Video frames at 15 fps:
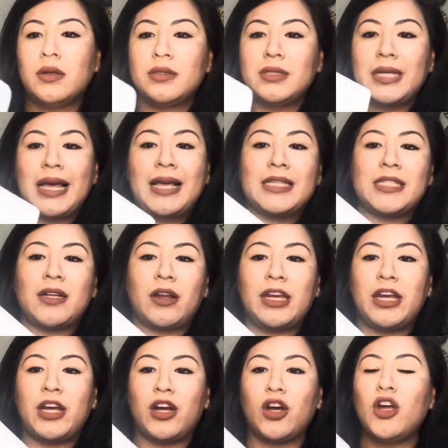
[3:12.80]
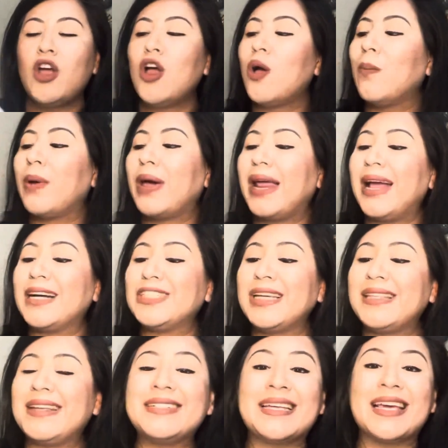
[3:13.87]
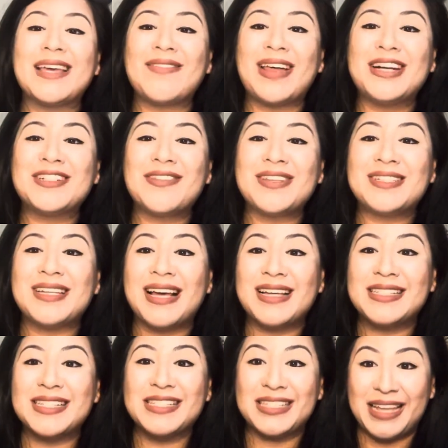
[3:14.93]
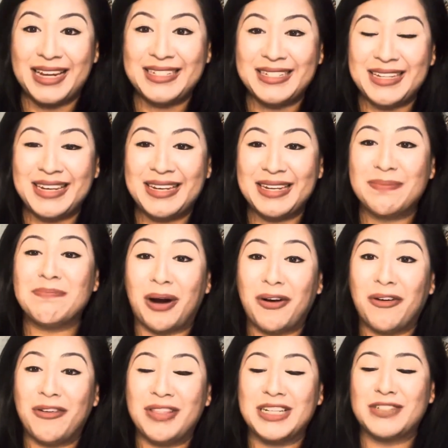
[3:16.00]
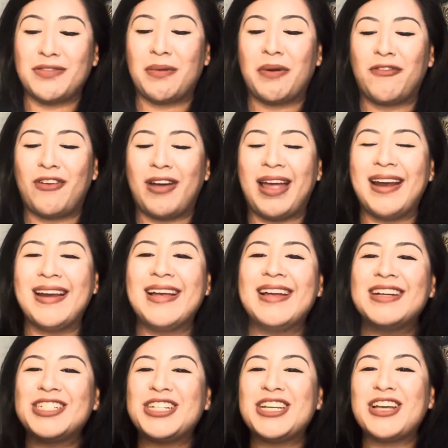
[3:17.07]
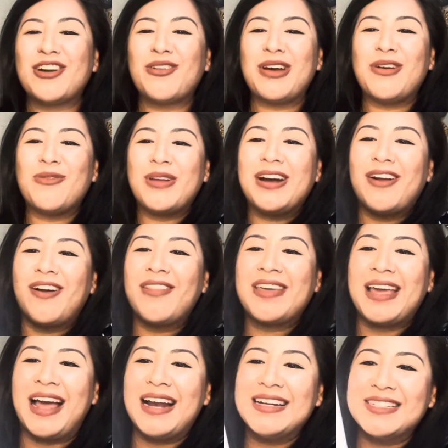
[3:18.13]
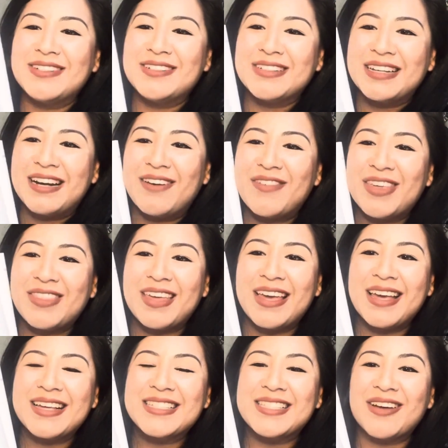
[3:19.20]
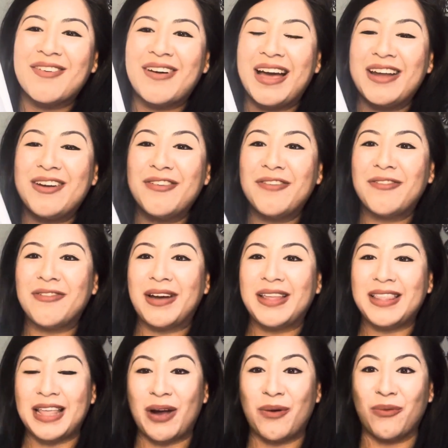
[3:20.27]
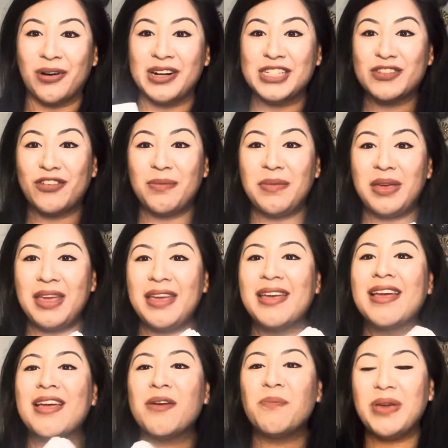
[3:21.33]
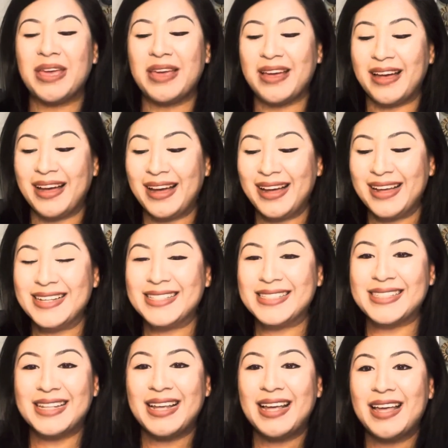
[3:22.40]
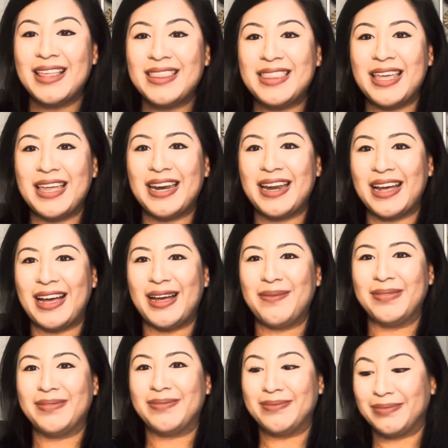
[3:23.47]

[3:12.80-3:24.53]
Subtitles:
tests on here. But actually I didn't take advantage of the test, since I did borrow this from a friend. She had already written all the answers and everything, so I don't find that works for me, because then I'm